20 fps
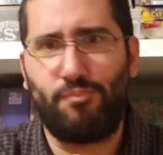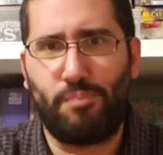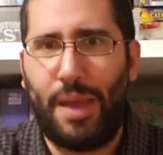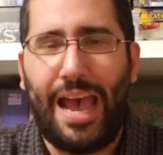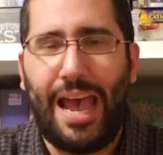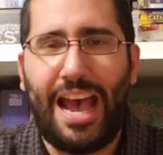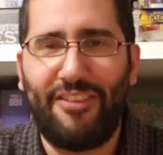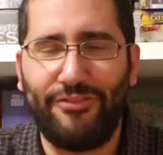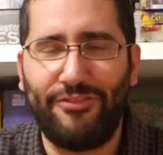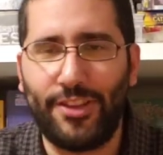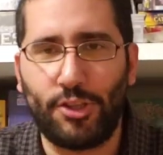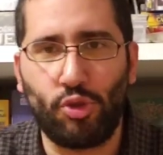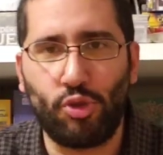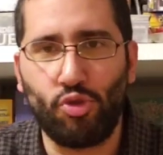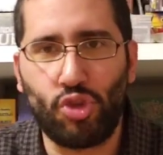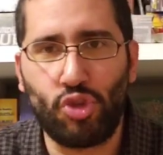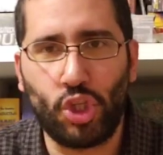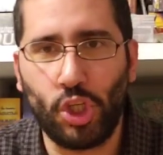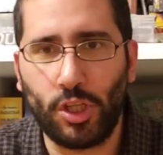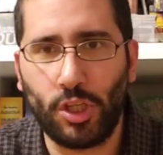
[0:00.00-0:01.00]
path that
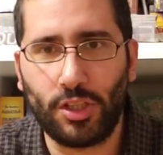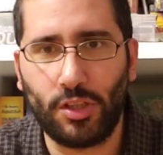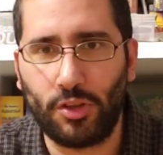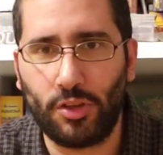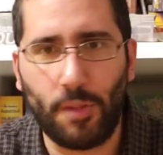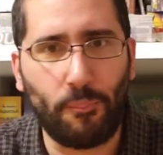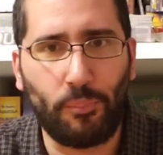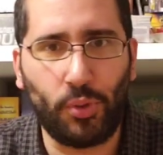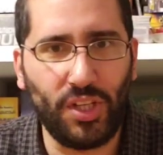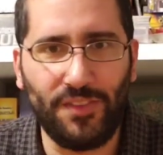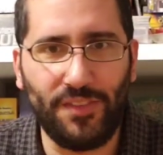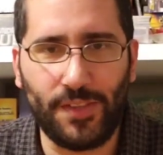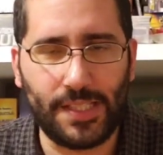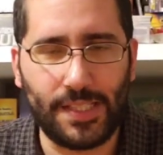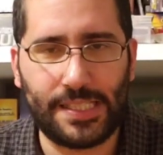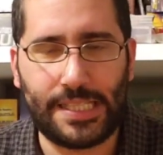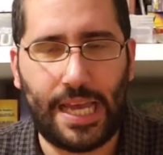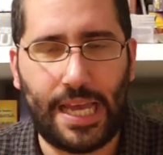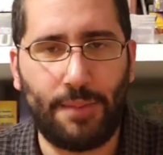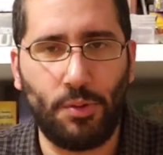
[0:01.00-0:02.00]
you took the
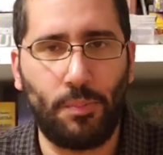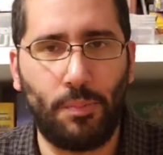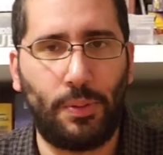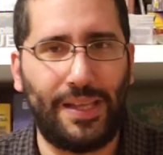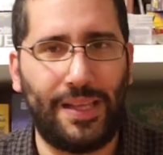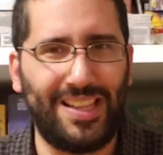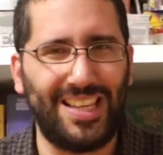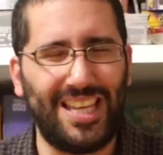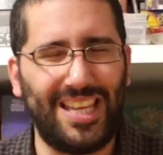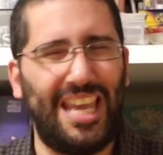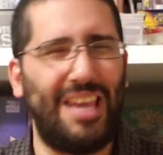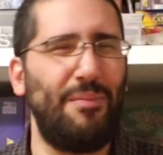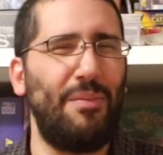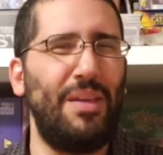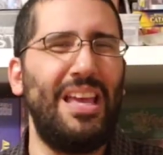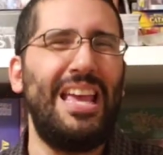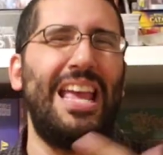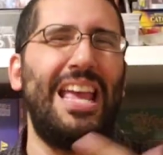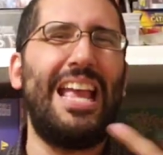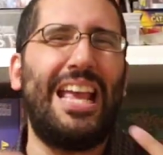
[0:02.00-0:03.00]
previous time you played the game.